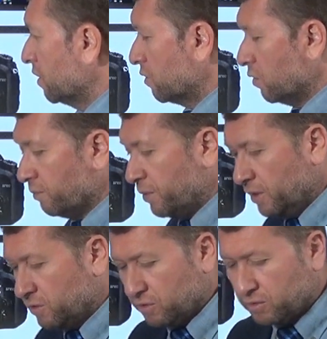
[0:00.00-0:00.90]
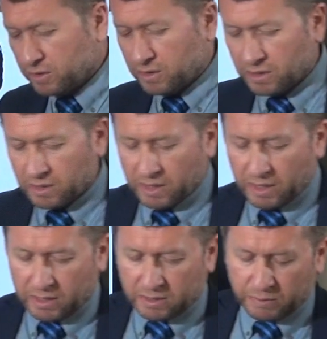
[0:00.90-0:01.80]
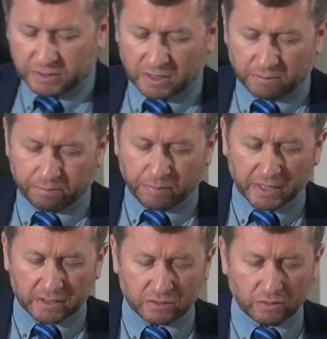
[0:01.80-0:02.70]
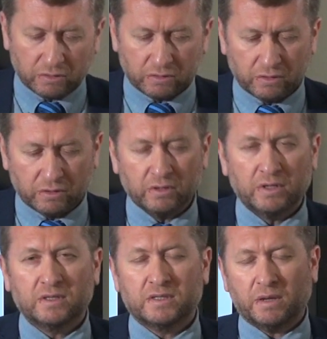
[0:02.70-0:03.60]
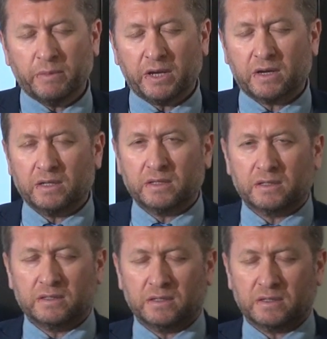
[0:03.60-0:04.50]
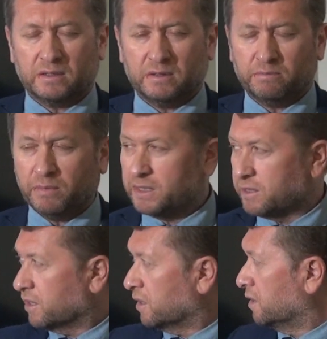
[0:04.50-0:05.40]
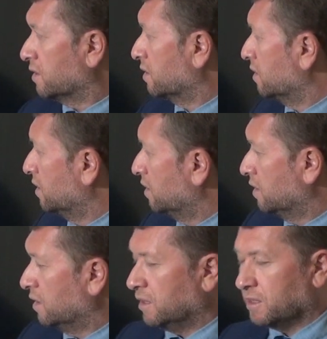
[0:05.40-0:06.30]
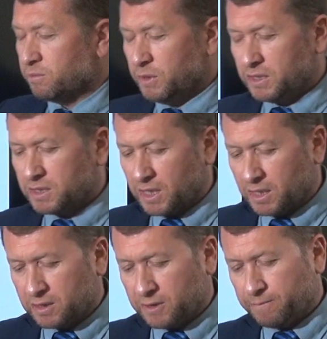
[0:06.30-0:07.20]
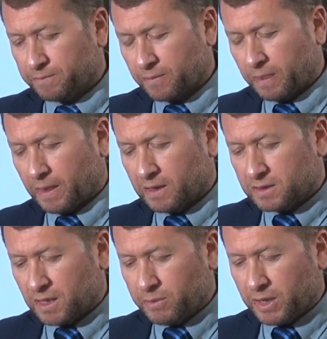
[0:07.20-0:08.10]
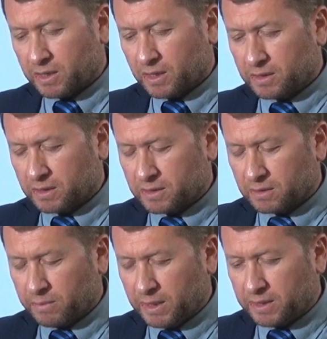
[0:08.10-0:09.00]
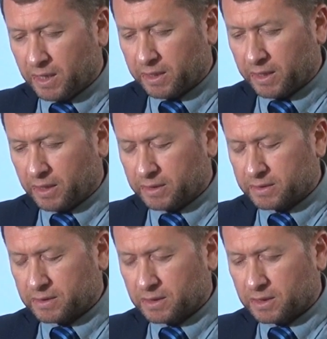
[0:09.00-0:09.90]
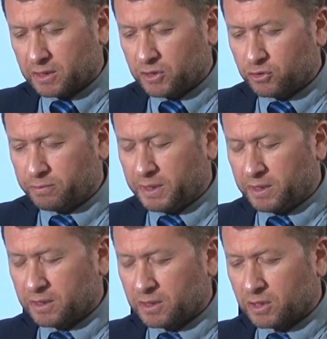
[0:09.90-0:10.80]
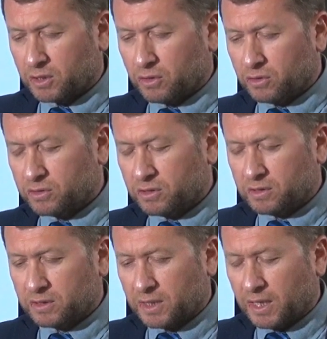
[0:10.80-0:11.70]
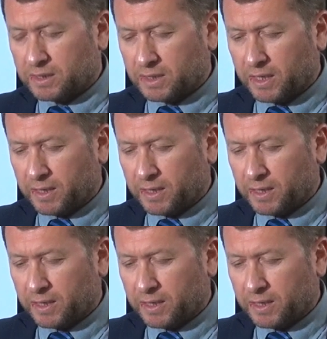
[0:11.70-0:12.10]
computers, especially based on the semiconductor materials. It means that the semiconductor materials could be considered as